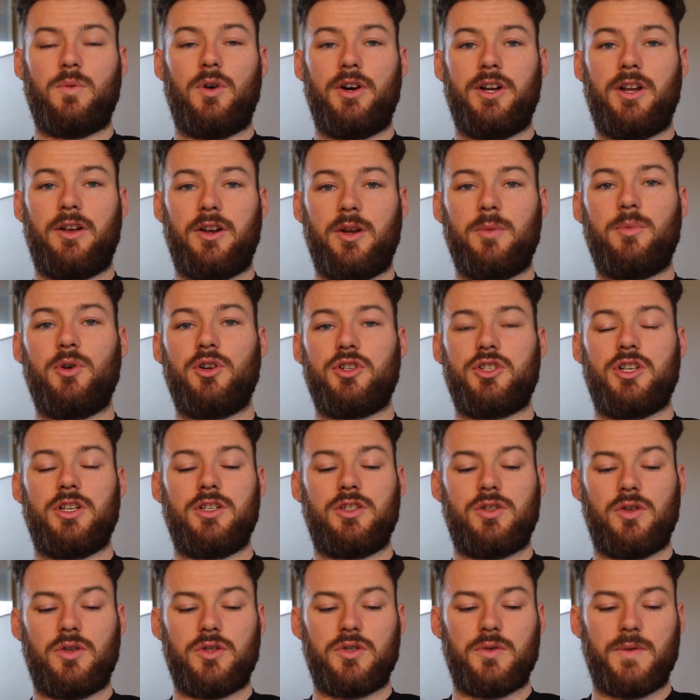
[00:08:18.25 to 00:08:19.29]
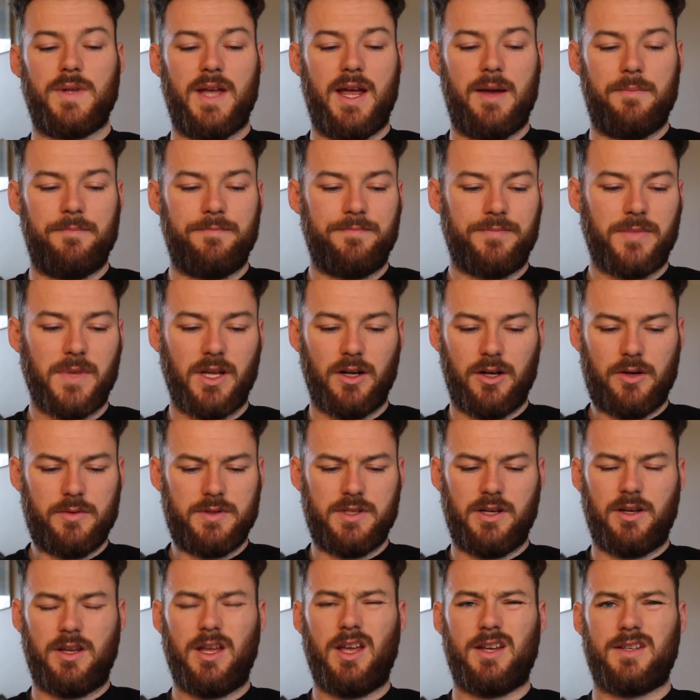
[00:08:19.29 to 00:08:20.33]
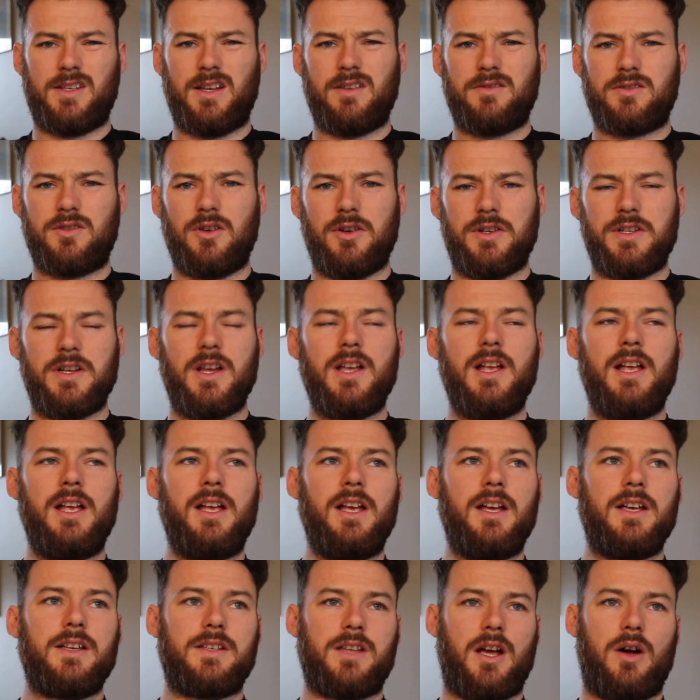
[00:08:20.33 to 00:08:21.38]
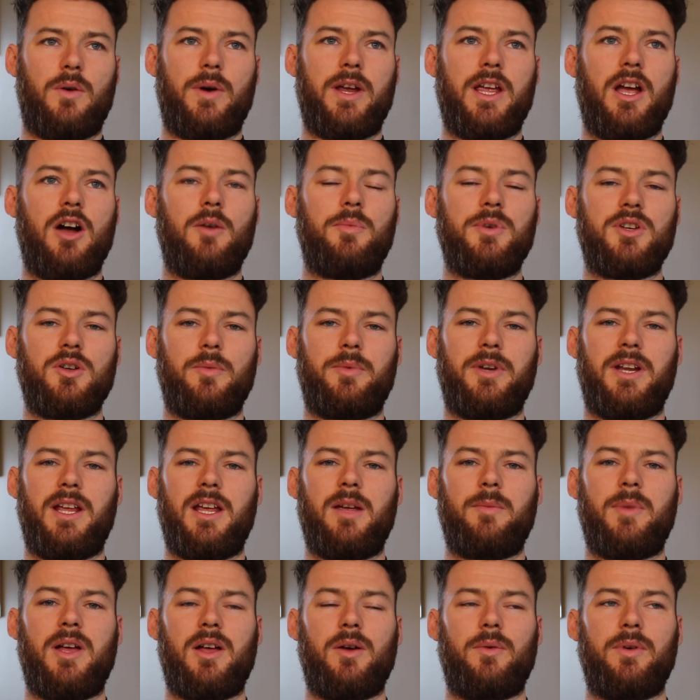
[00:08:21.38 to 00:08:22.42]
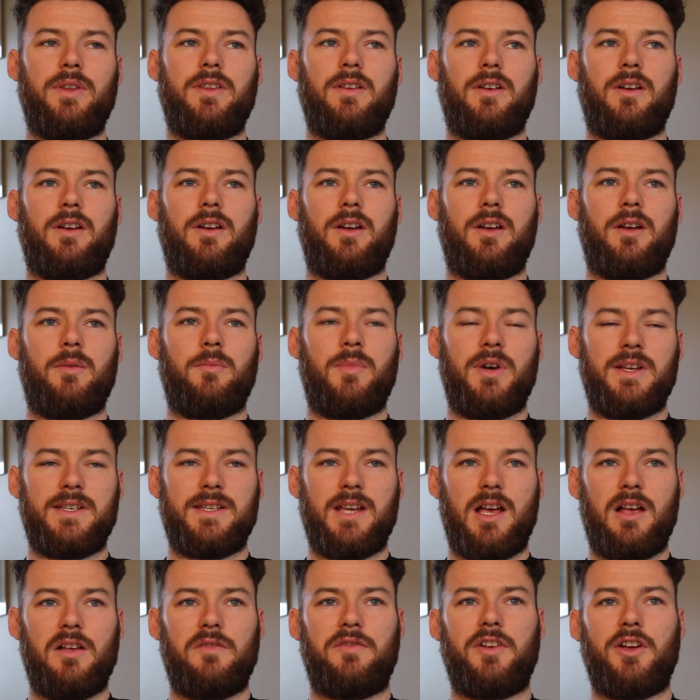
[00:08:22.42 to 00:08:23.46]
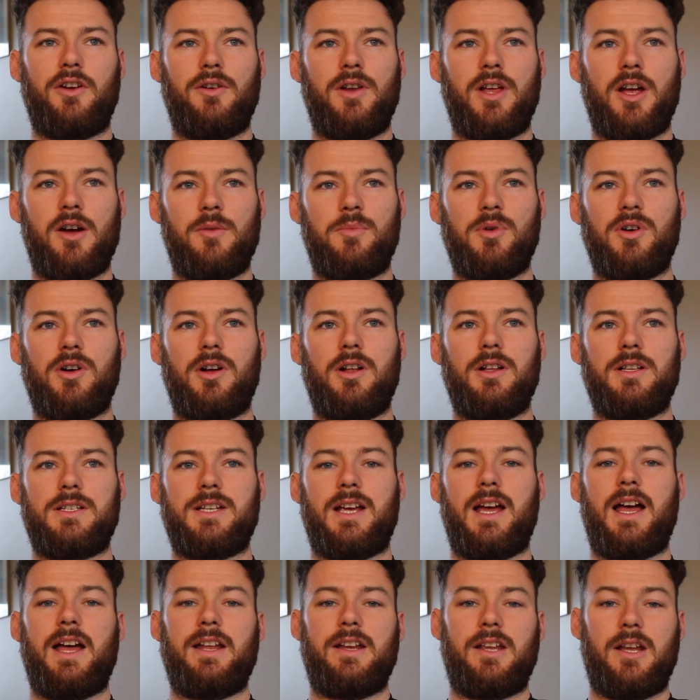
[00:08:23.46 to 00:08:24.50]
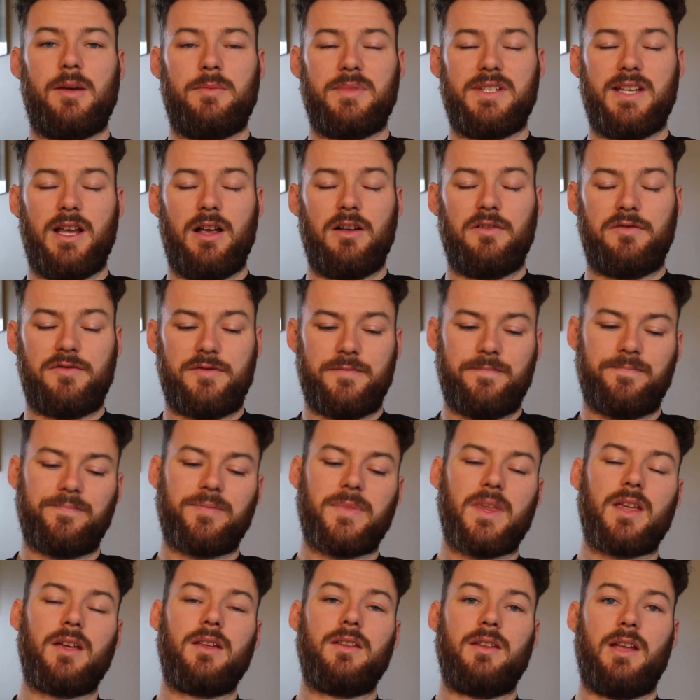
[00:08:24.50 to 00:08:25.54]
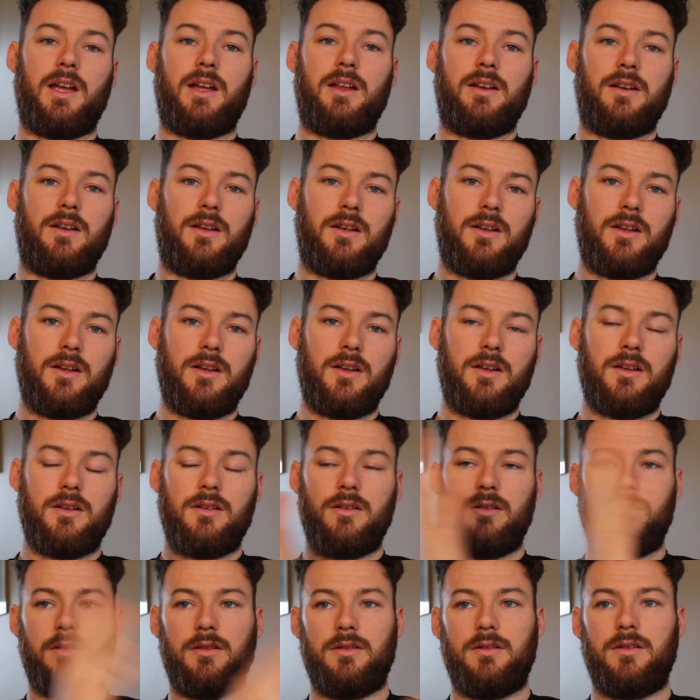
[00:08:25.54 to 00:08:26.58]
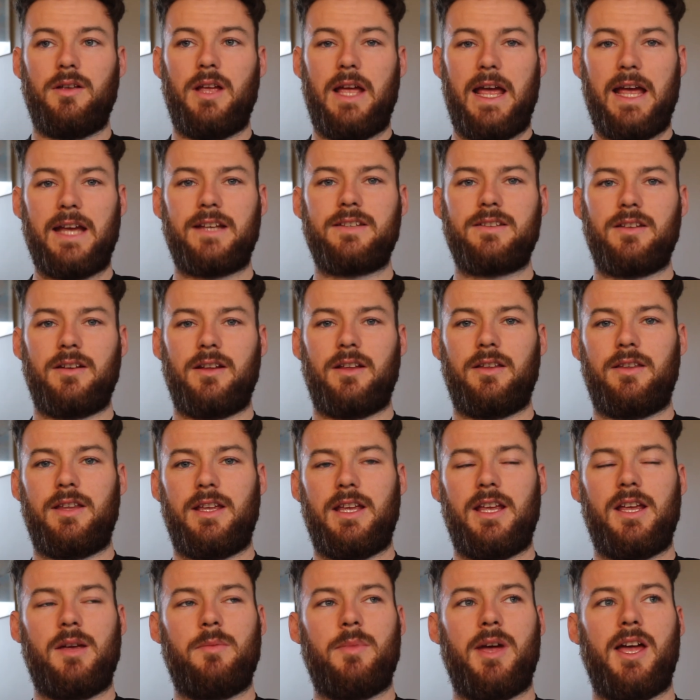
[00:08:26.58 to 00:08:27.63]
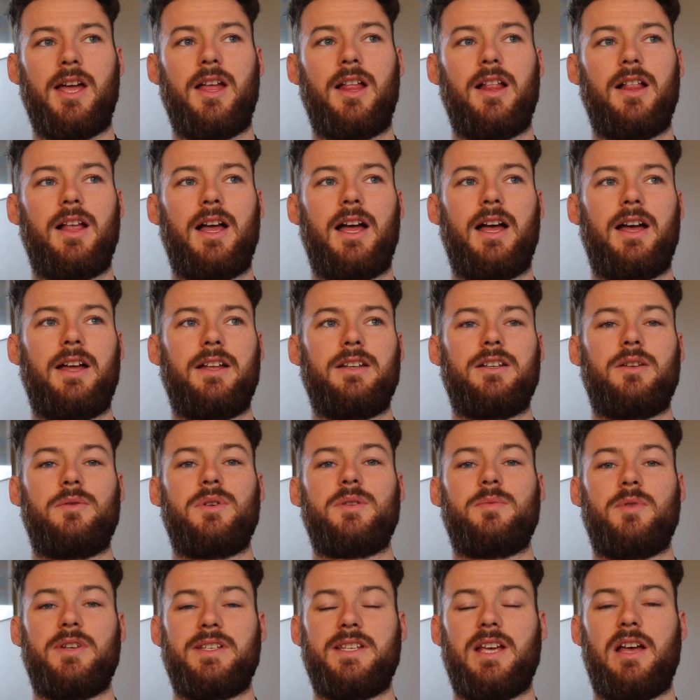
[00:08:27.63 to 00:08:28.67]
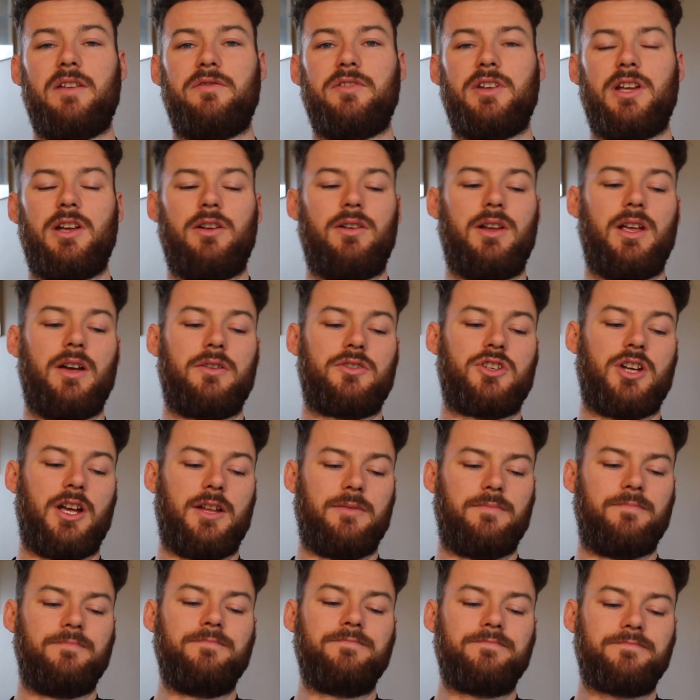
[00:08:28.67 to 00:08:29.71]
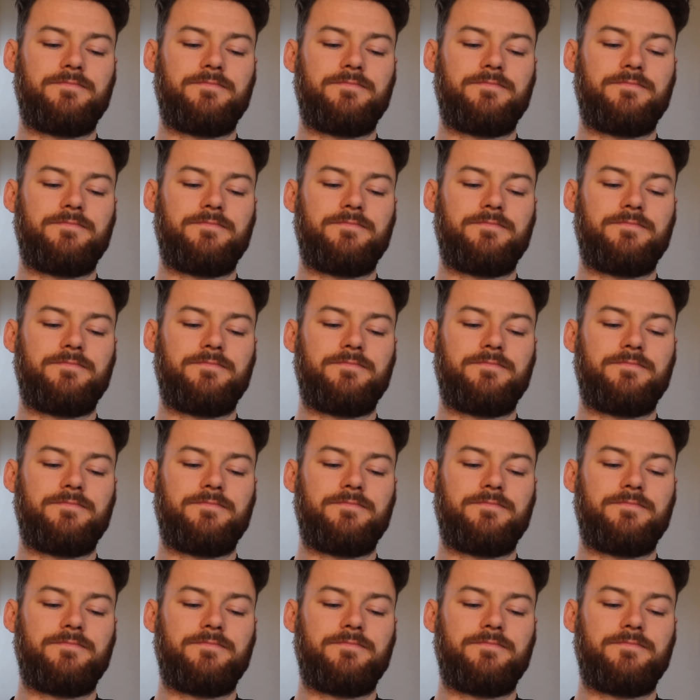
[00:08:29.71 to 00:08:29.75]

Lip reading: Why don't I put you in touch with them? And I was like, yeah, sounds good. So he opened up an email with myself, Julio Peralta, and himself. Then exited the email, and it was myself and Julio chatting.